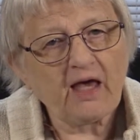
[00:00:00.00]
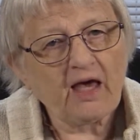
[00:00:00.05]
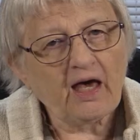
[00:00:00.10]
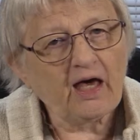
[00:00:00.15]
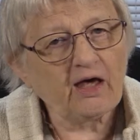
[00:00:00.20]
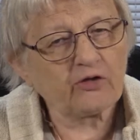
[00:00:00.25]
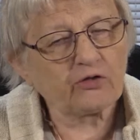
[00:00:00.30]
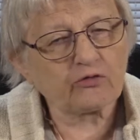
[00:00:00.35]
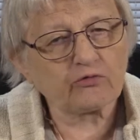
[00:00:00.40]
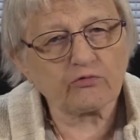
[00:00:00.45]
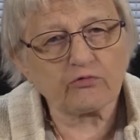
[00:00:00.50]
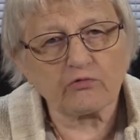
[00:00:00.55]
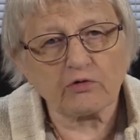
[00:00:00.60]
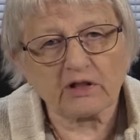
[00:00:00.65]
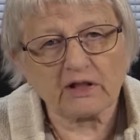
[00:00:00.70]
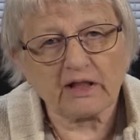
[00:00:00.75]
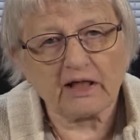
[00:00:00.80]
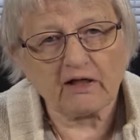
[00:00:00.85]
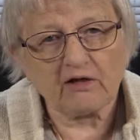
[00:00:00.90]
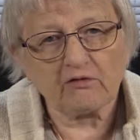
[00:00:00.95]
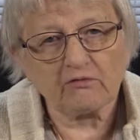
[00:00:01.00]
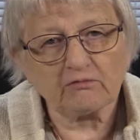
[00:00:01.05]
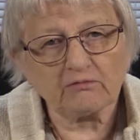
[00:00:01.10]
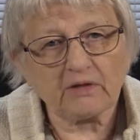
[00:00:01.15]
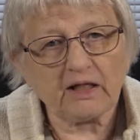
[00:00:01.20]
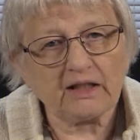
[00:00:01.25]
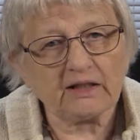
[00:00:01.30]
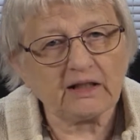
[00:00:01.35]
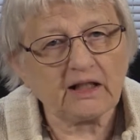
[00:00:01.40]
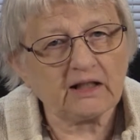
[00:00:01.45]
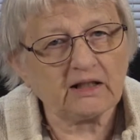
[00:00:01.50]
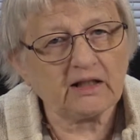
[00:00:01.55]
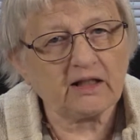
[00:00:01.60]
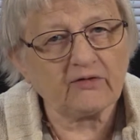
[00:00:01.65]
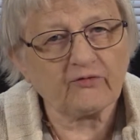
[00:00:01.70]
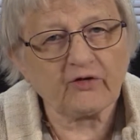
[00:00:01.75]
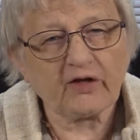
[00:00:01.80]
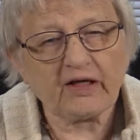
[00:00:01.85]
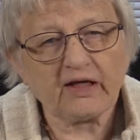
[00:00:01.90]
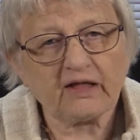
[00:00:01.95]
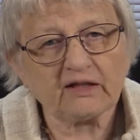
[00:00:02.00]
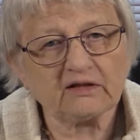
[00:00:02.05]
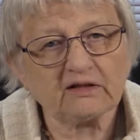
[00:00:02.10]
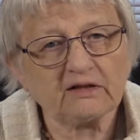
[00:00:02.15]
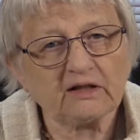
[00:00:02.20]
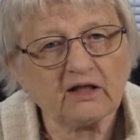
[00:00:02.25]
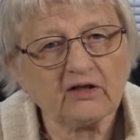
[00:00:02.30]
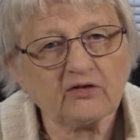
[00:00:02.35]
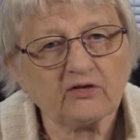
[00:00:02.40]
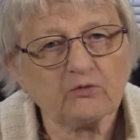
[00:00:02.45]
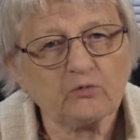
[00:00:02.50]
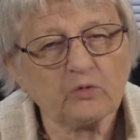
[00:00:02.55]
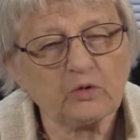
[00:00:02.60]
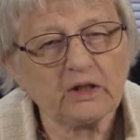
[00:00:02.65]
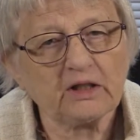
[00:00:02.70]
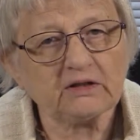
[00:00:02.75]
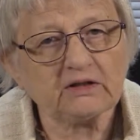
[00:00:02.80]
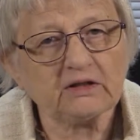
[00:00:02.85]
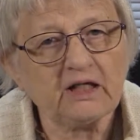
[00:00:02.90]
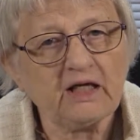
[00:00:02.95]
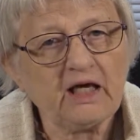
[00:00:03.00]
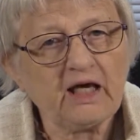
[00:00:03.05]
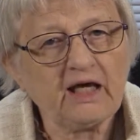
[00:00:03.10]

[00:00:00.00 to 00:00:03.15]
I threw it out, and I never had another one.